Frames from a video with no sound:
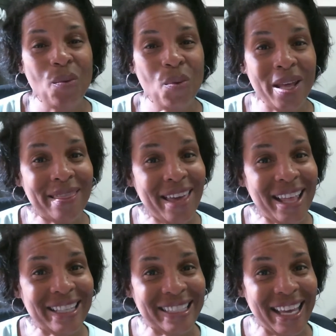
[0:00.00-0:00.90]
With
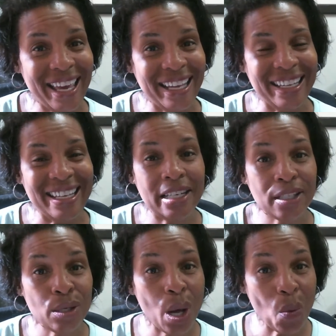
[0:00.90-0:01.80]
that said, it
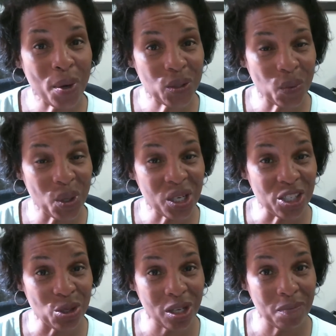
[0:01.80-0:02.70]
doesn't always work on
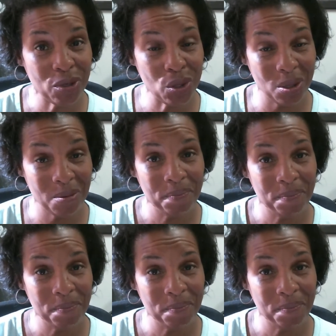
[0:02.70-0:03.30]
your computer.